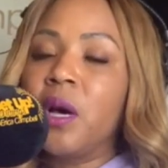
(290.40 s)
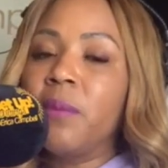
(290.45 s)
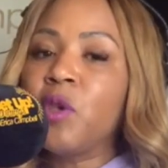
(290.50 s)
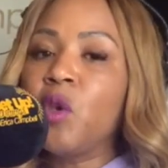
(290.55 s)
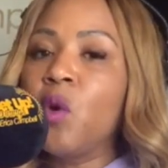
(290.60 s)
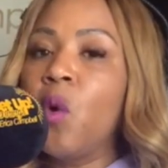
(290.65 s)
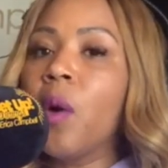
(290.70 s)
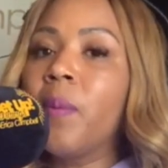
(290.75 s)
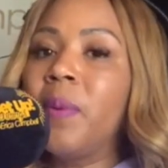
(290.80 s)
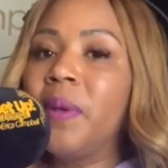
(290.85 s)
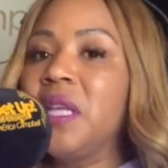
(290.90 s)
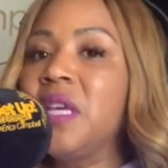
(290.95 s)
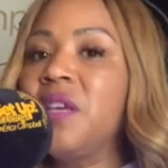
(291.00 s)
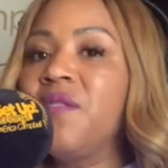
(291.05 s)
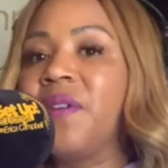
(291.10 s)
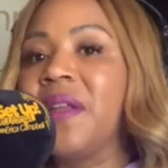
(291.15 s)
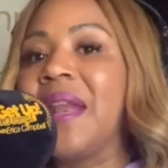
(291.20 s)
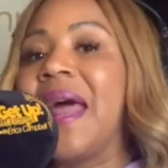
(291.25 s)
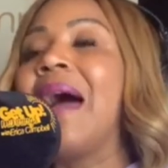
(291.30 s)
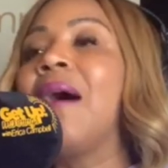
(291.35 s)
Your
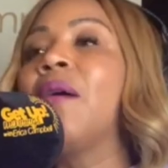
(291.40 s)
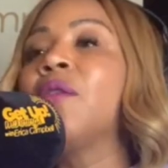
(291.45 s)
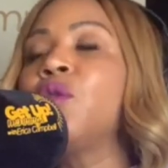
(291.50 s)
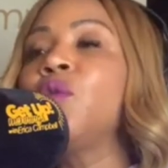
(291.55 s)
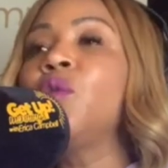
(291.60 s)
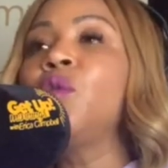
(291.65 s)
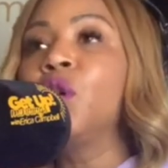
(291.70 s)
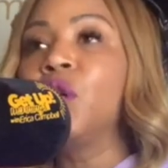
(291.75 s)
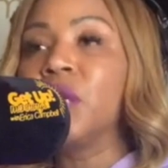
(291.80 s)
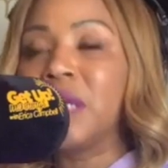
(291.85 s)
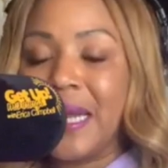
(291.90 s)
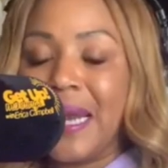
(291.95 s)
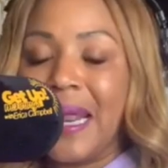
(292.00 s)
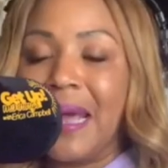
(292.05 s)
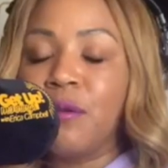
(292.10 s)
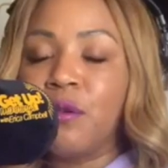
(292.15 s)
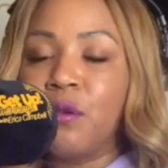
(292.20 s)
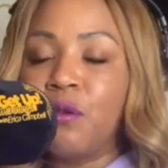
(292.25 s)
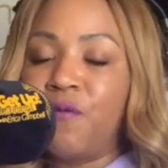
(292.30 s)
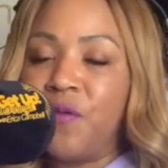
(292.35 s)
belief in how you look and
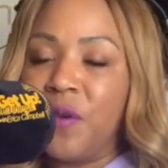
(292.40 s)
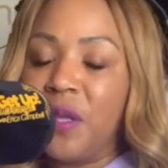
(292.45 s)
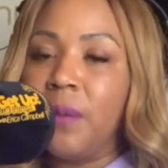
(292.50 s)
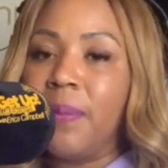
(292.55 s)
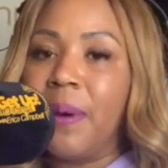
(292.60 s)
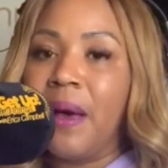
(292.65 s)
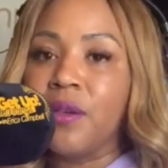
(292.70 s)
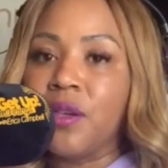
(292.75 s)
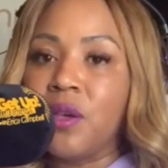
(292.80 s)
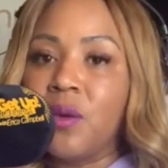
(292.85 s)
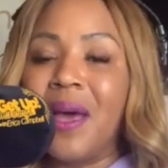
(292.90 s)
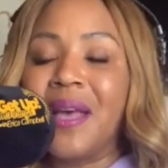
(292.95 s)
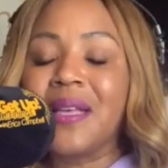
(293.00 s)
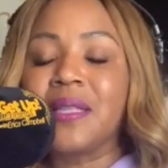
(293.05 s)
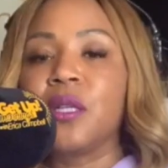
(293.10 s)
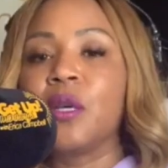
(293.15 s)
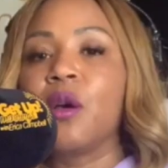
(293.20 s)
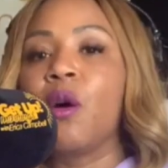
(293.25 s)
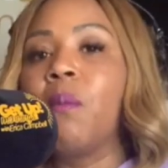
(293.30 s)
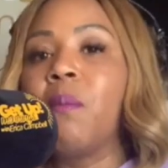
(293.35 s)
how you feel about you has
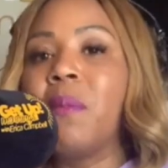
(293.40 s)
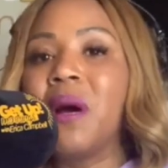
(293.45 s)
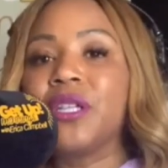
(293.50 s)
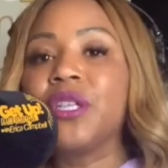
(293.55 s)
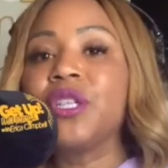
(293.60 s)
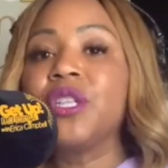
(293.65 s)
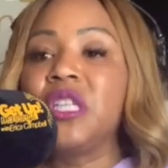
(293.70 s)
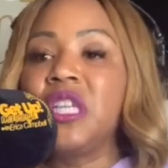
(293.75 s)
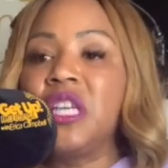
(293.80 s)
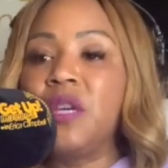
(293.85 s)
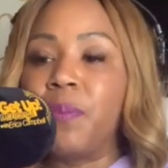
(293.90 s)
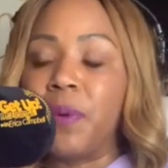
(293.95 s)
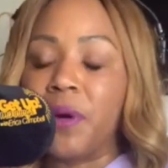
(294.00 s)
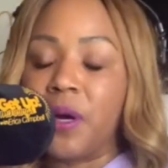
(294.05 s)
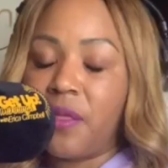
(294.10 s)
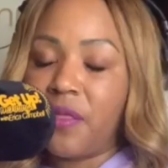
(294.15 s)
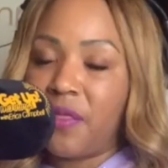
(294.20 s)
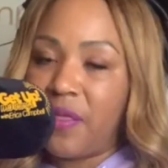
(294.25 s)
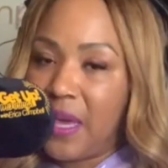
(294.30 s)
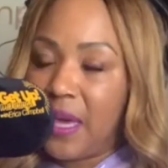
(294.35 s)
to go much
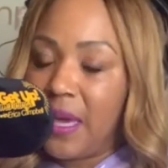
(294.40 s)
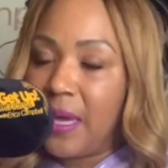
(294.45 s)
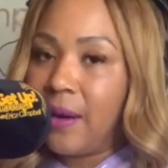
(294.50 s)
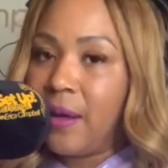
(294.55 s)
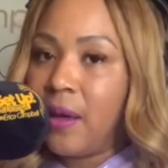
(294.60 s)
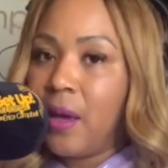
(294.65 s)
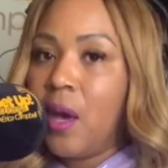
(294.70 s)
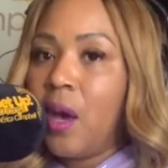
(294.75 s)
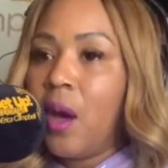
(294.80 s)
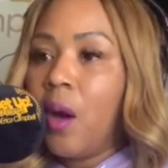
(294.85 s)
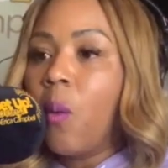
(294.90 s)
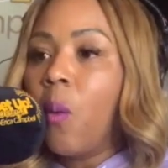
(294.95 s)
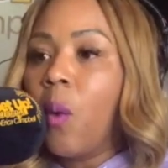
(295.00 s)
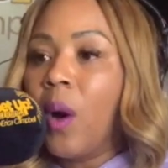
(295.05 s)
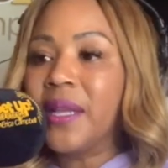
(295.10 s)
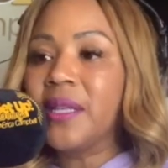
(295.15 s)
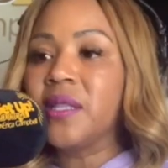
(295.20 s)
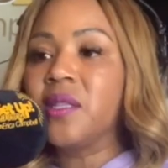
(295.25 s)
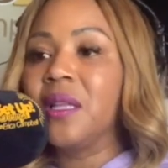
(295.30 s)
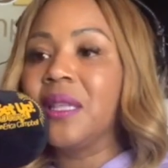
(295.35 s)
deeper than
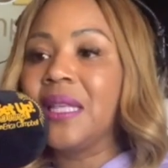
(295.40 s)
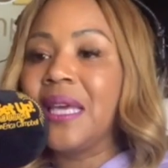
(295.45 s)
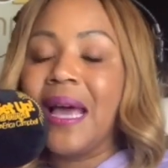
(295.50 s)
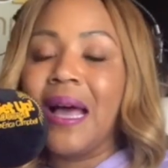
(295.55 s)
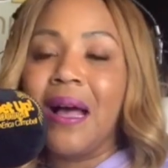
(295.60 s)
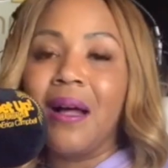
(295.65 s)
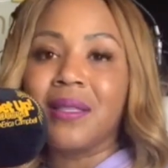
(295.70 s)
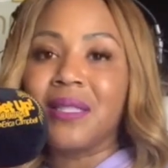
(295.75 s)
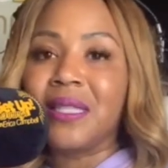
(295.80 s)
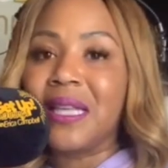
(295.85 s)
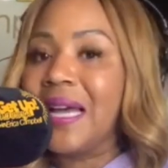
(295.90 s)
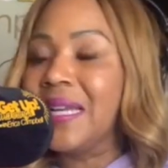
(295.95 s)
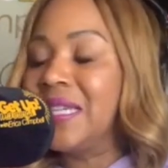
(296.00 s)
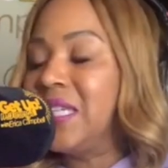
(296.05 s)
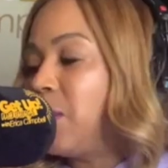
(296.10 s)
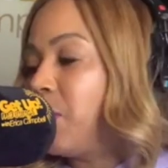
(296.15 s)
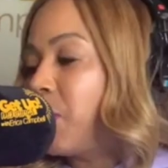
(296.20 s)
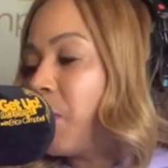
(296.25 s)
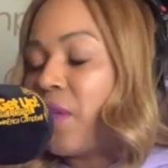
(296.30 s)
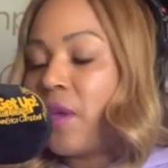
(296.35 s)
what is on the outside,
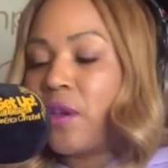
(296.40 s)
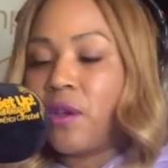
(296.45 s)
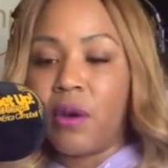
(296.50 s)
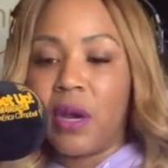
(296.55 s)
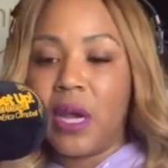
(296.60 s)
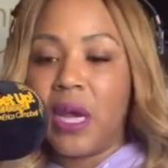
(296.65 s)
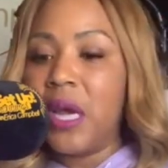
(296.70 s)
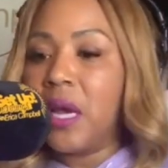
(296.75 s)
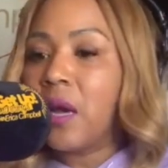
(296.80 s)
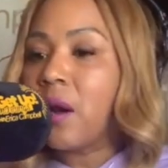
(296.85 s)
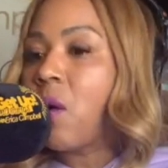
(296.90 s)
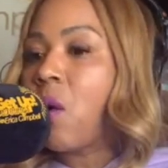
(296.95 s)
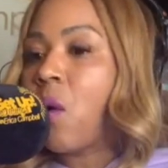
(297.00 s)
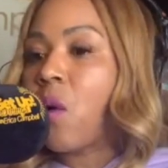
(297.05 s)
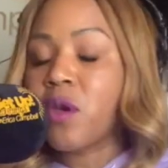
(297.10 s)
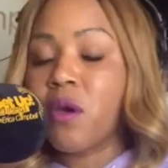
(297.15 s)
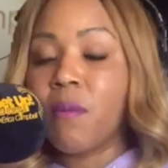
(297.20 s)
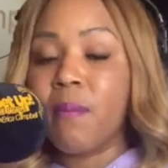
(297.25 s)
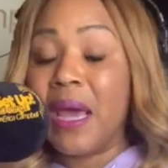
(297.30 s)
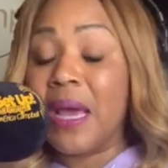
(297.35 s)
deeper than your hair or
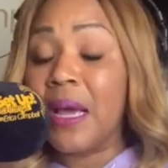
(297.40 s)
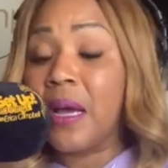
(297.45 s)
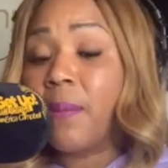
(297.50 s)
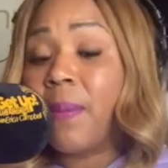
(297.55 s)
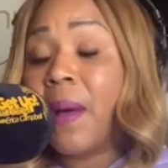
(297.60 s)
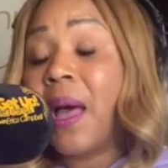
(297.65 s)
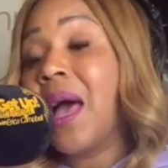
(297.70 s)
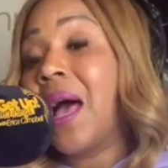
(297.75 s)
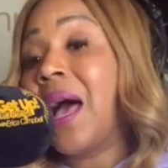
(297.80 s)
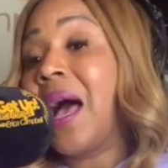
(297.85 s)
your makeup.